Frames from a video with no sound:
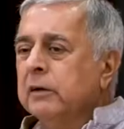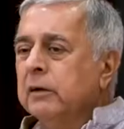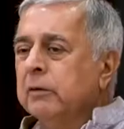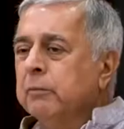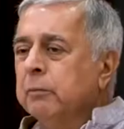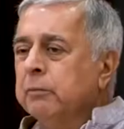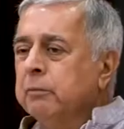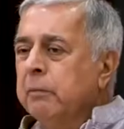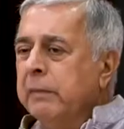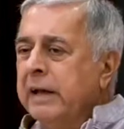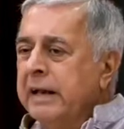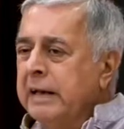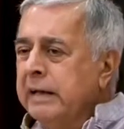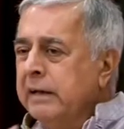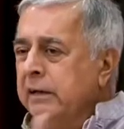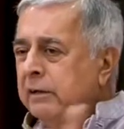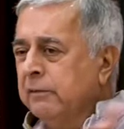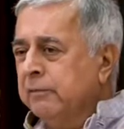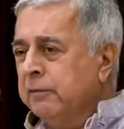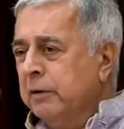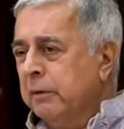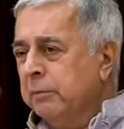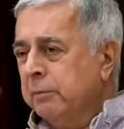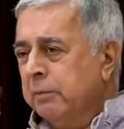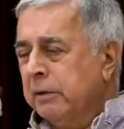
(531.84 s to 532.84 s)
many
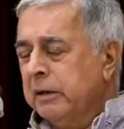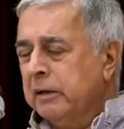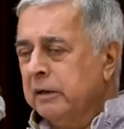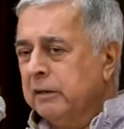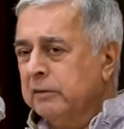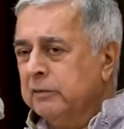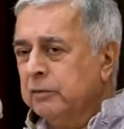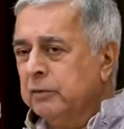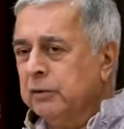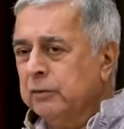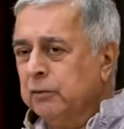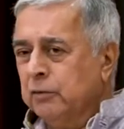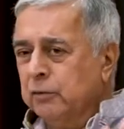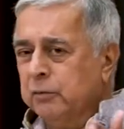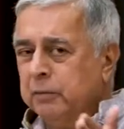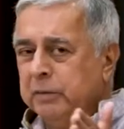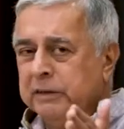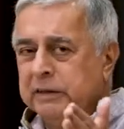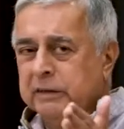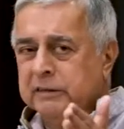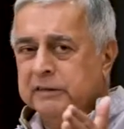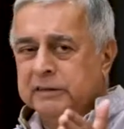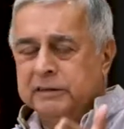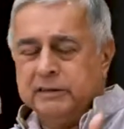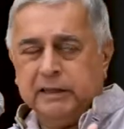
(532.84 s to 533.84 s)
different players. So it could be
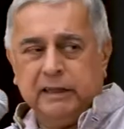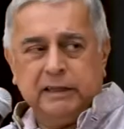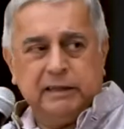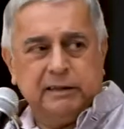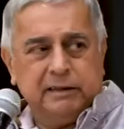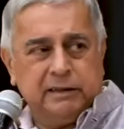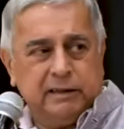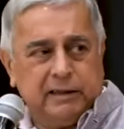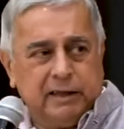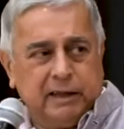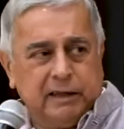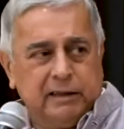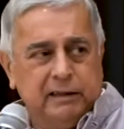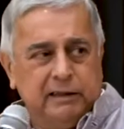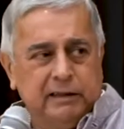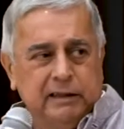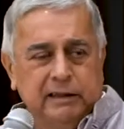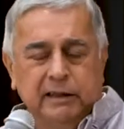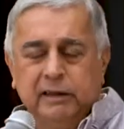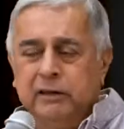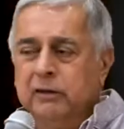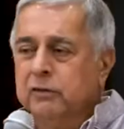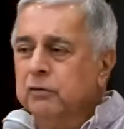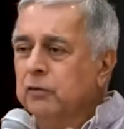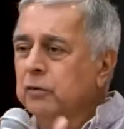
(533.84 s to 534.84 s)
the state
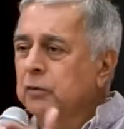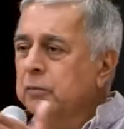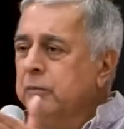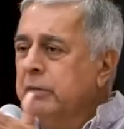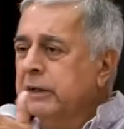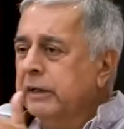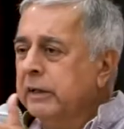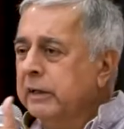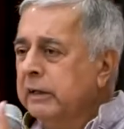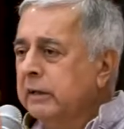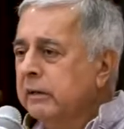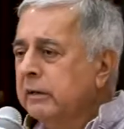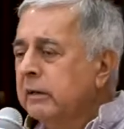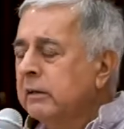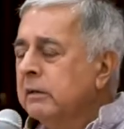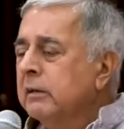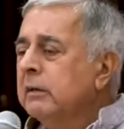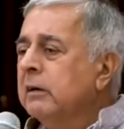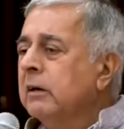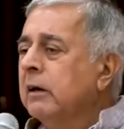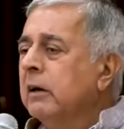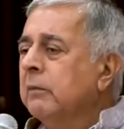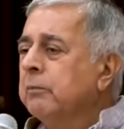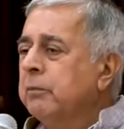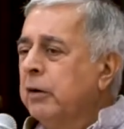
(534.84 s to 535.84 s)
directly, it could be
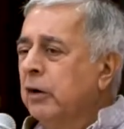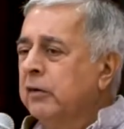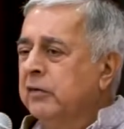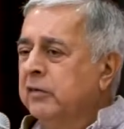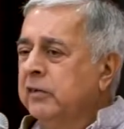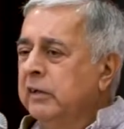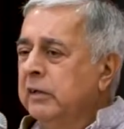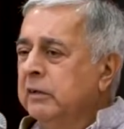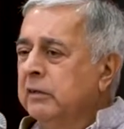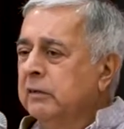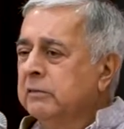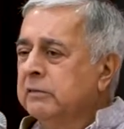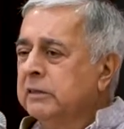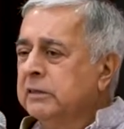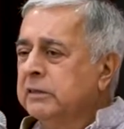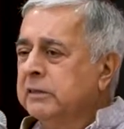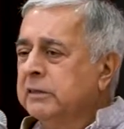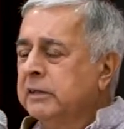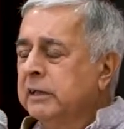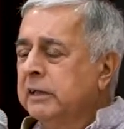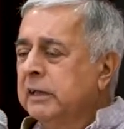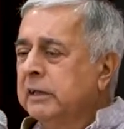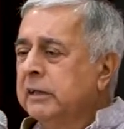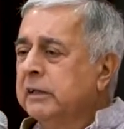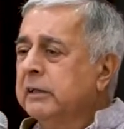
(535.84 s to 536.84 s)
proxies of the
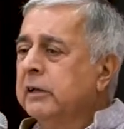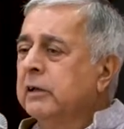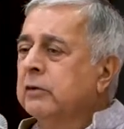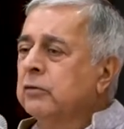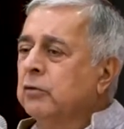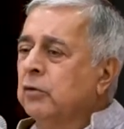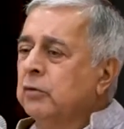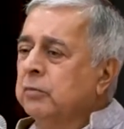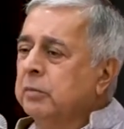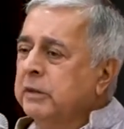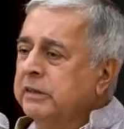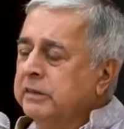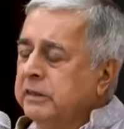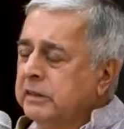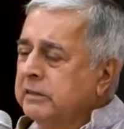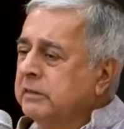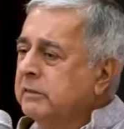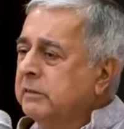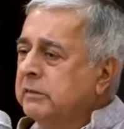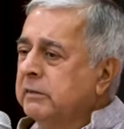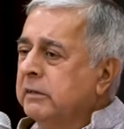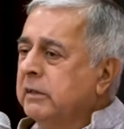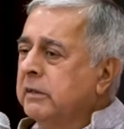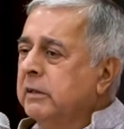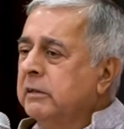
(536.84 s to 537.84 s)
state, it could be
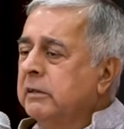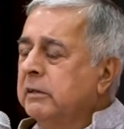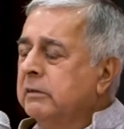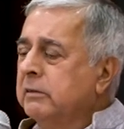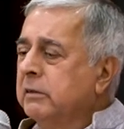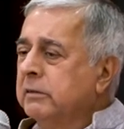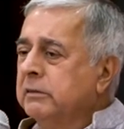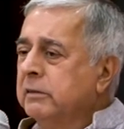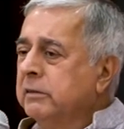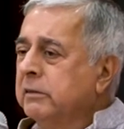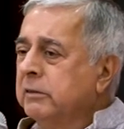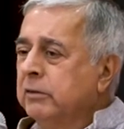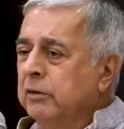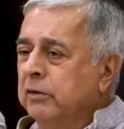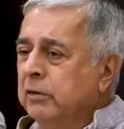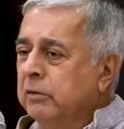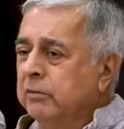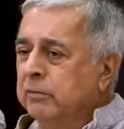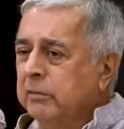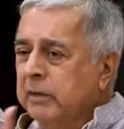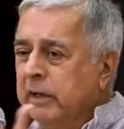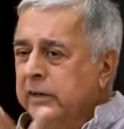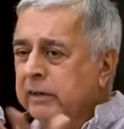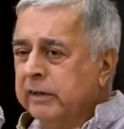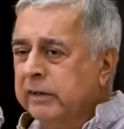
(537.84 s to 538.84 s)
just a
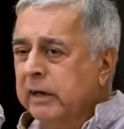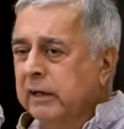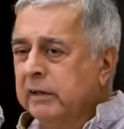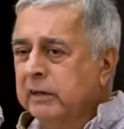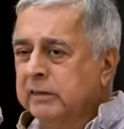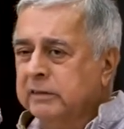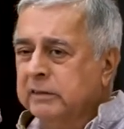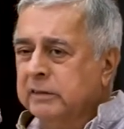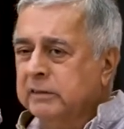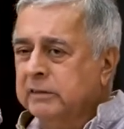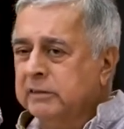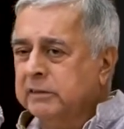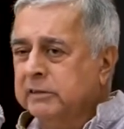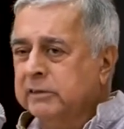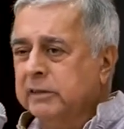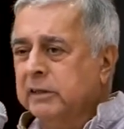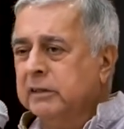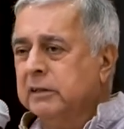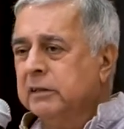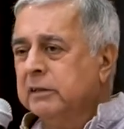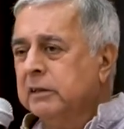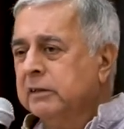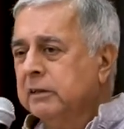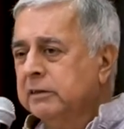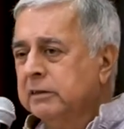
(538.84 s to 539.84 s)
religious
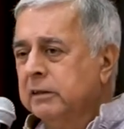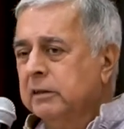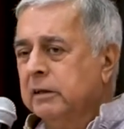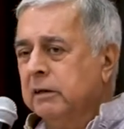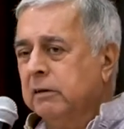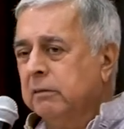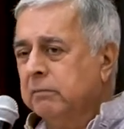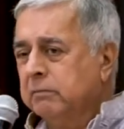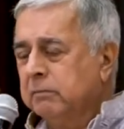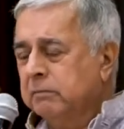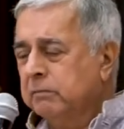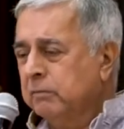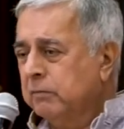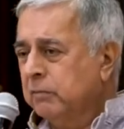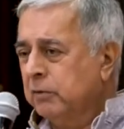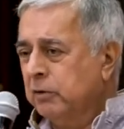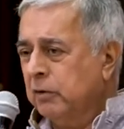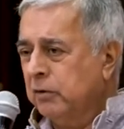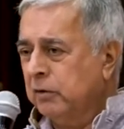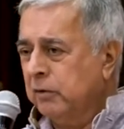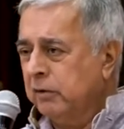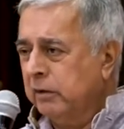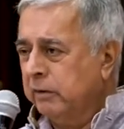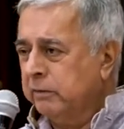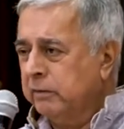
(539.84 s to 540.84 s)

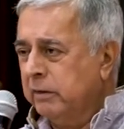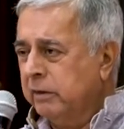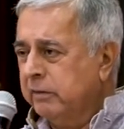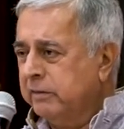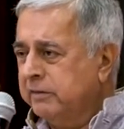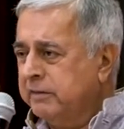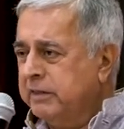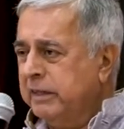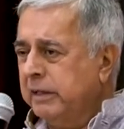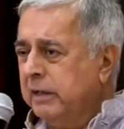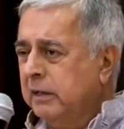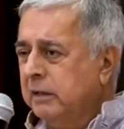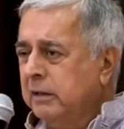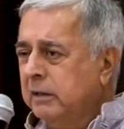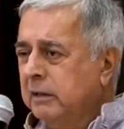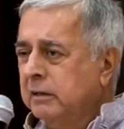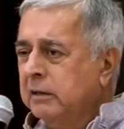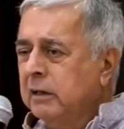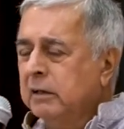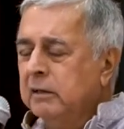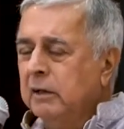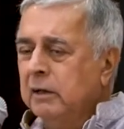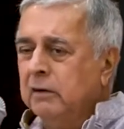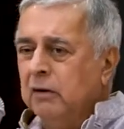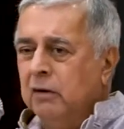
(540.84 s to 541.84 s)
seer
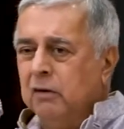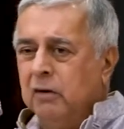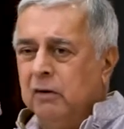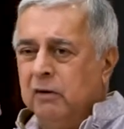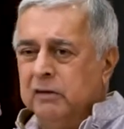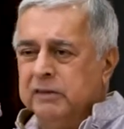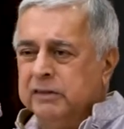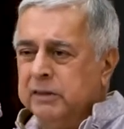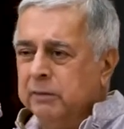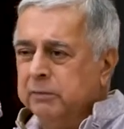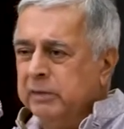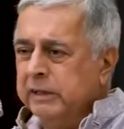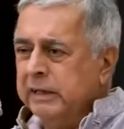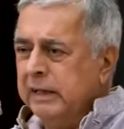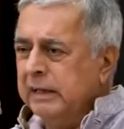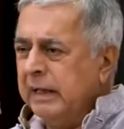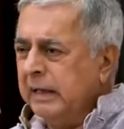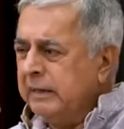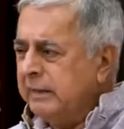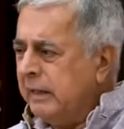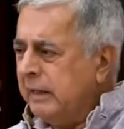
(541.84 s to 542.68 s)
or somebody like